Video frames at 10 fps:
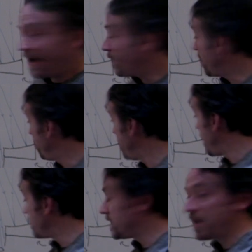camera
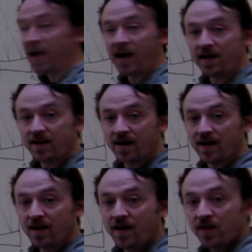mounted on there.
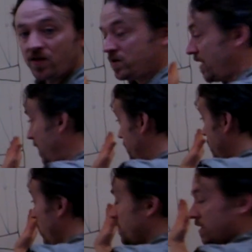The
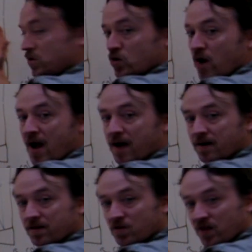telescopes can track
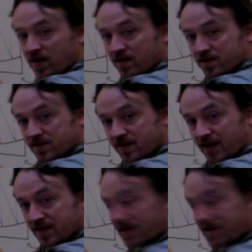the night